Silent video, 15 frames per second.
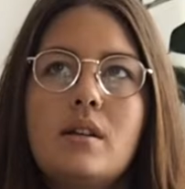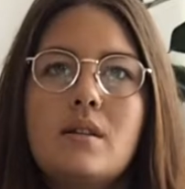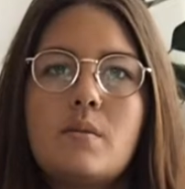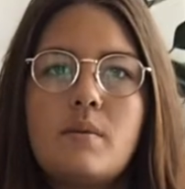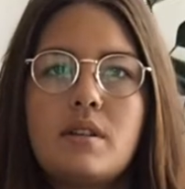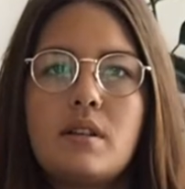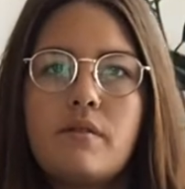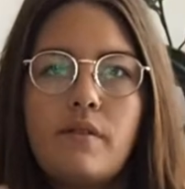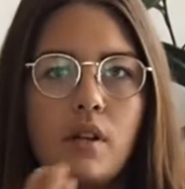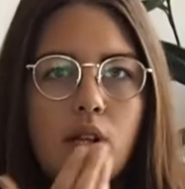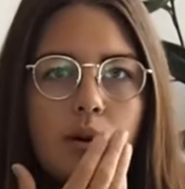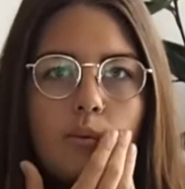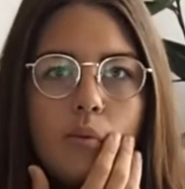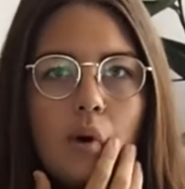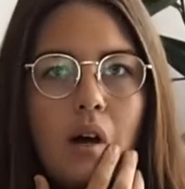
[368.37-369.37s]

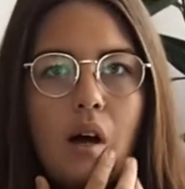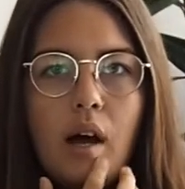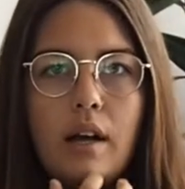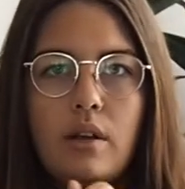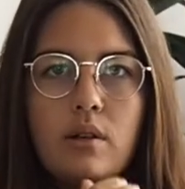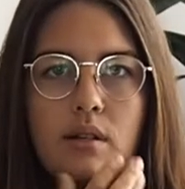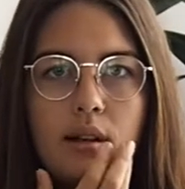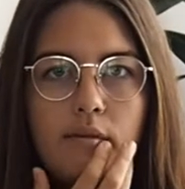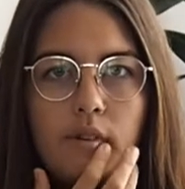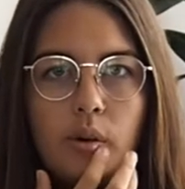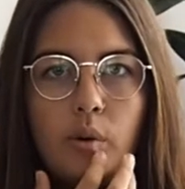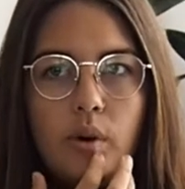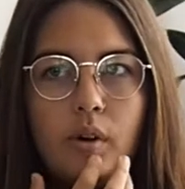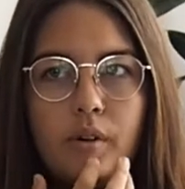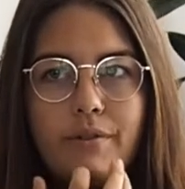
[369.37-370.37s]
specifically what I use
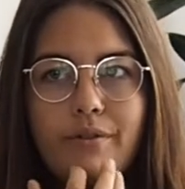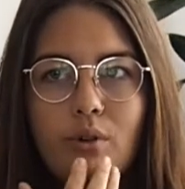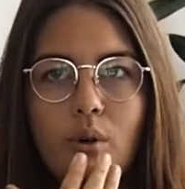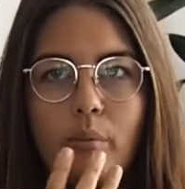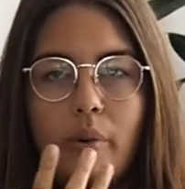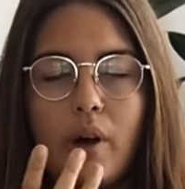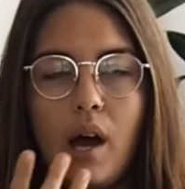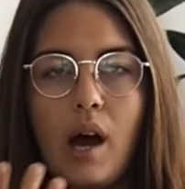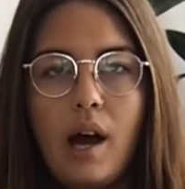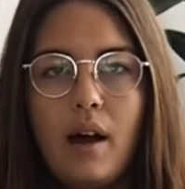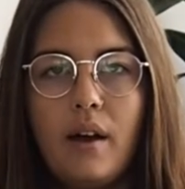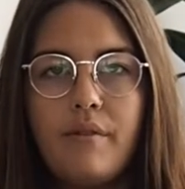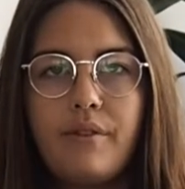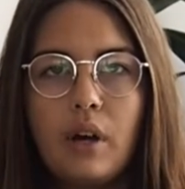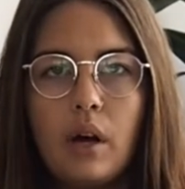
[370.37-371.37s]
every oil for, but
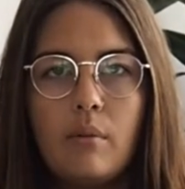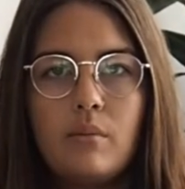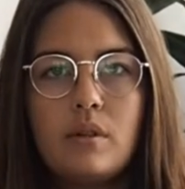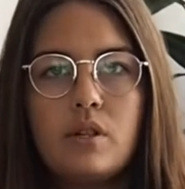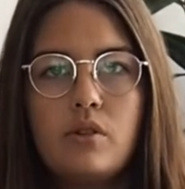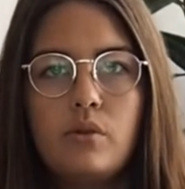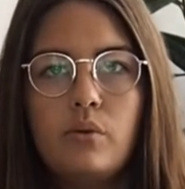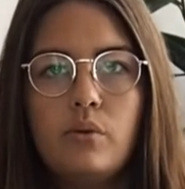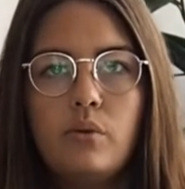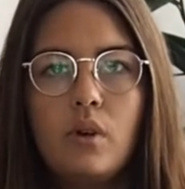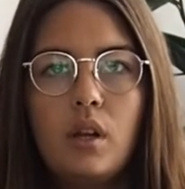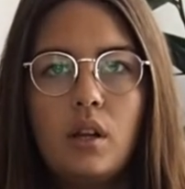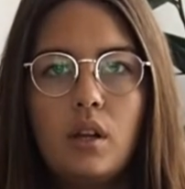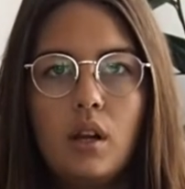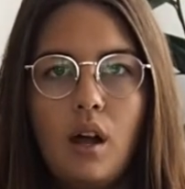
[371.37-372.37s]
I have come to
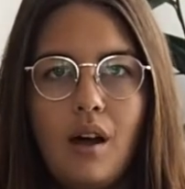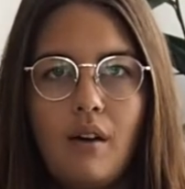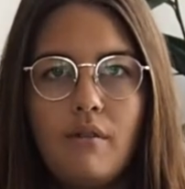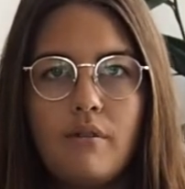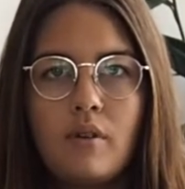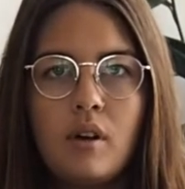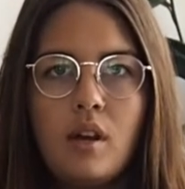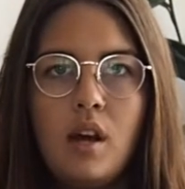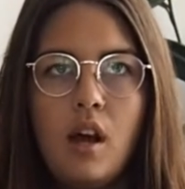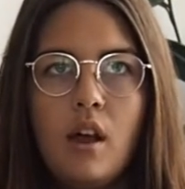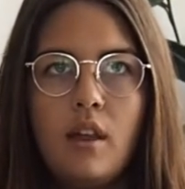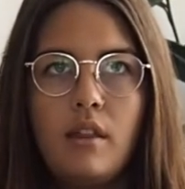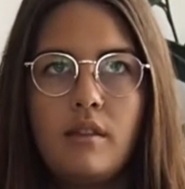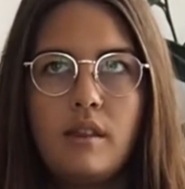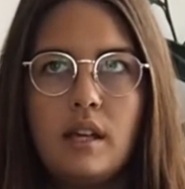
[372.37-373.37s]
love
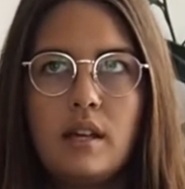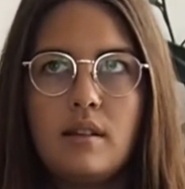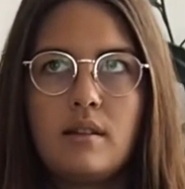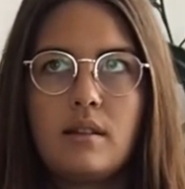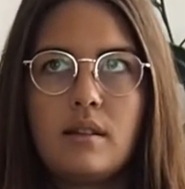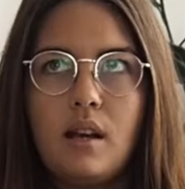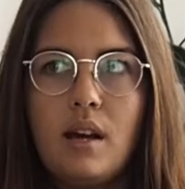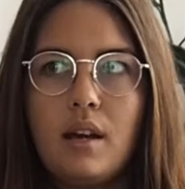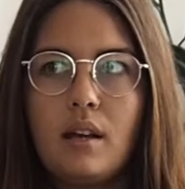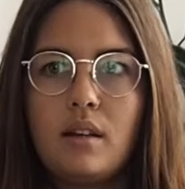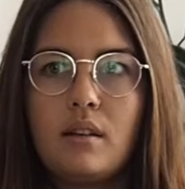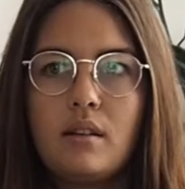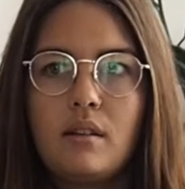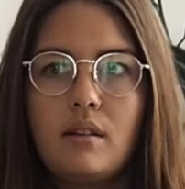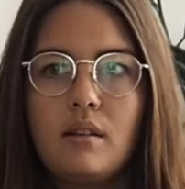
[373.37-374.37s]
these. Like,
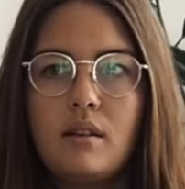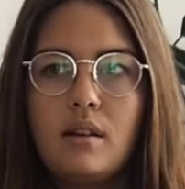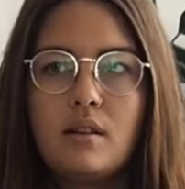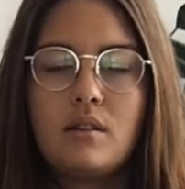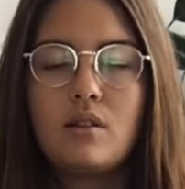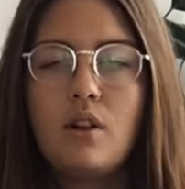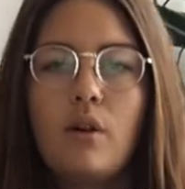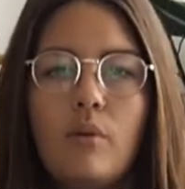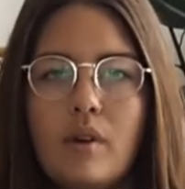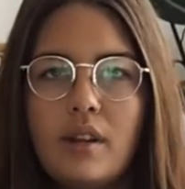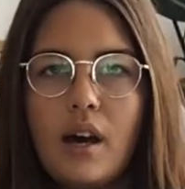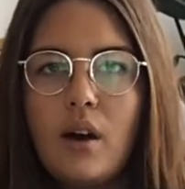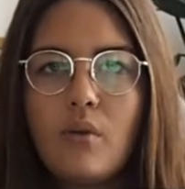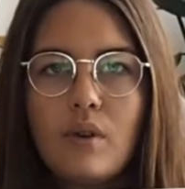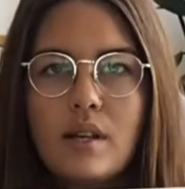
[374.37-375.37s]
it's not
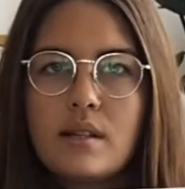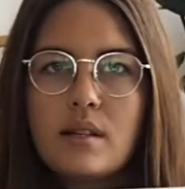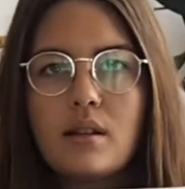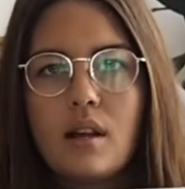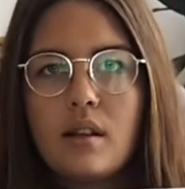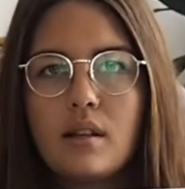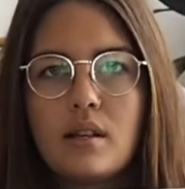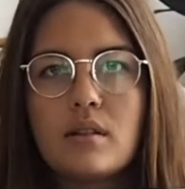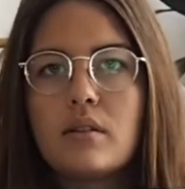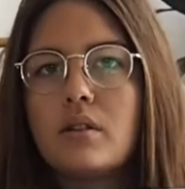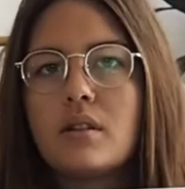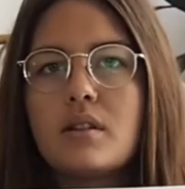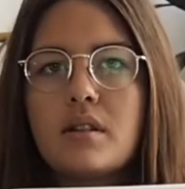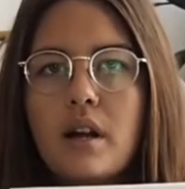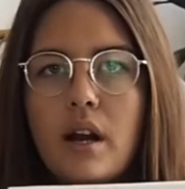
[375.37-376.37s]
without reason that these are
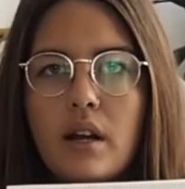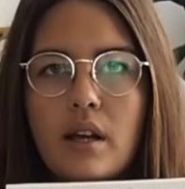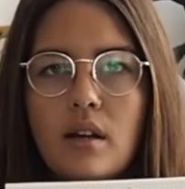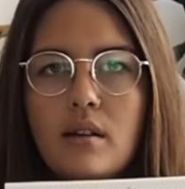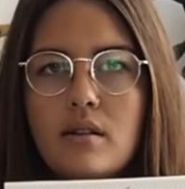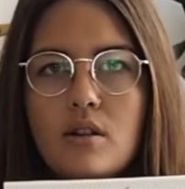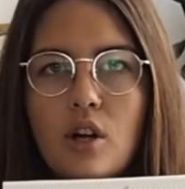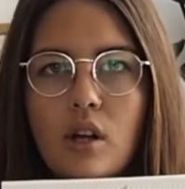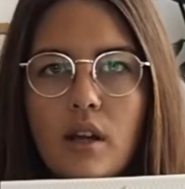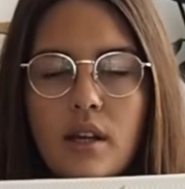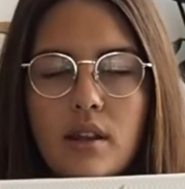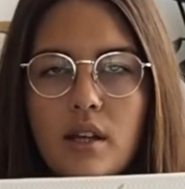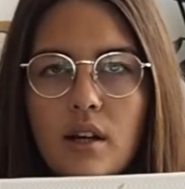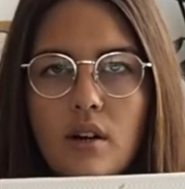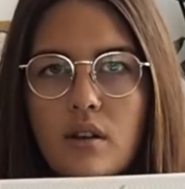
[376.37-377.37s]
in the starter kit. It's not
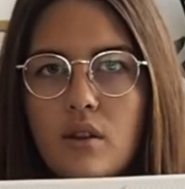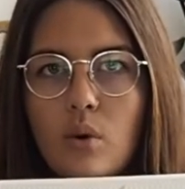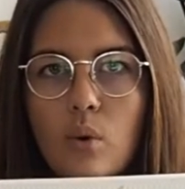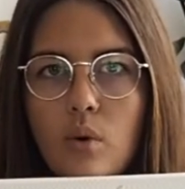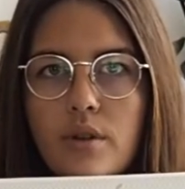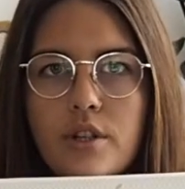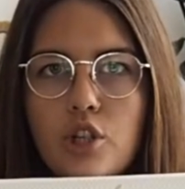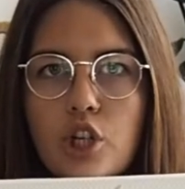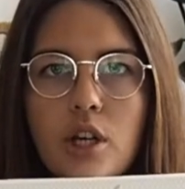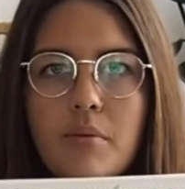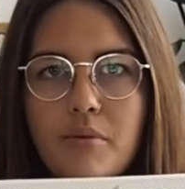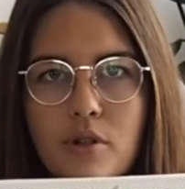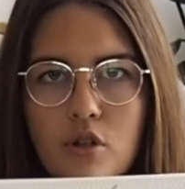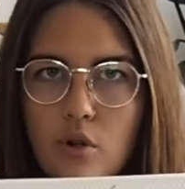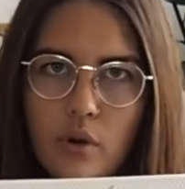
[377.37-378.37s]
like they're all the
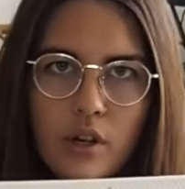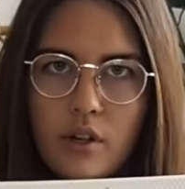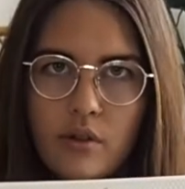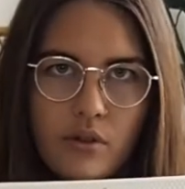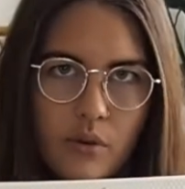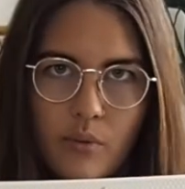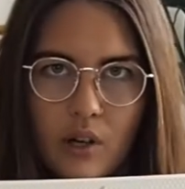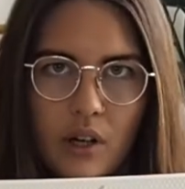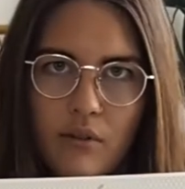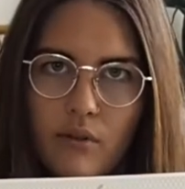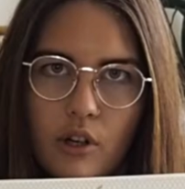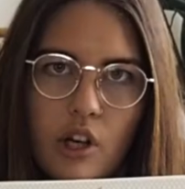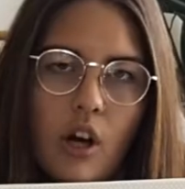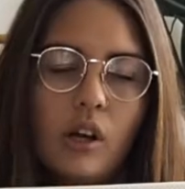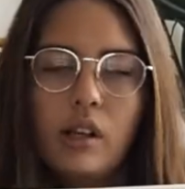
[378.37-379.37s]
cheapest oils or whatever
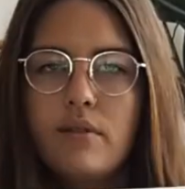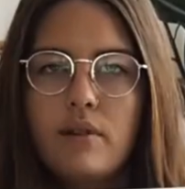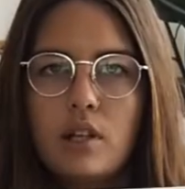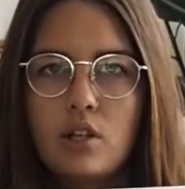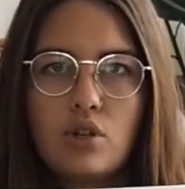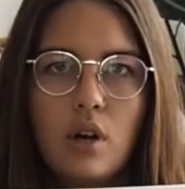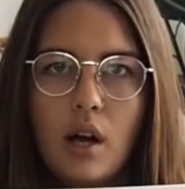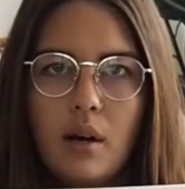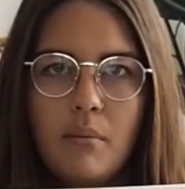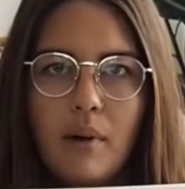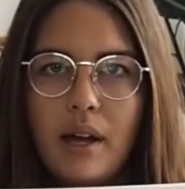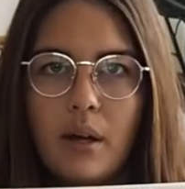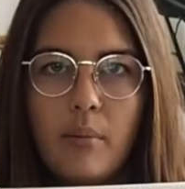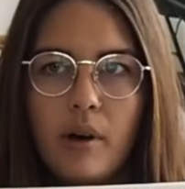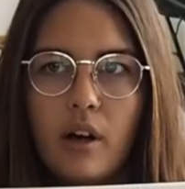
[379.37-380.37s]
and Young Living's trying to
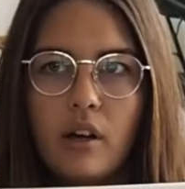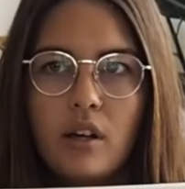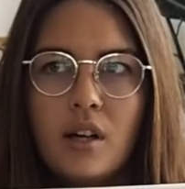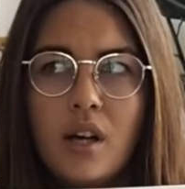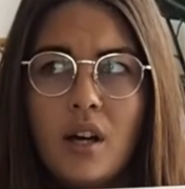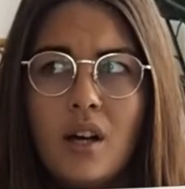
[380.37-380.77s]
make a buck.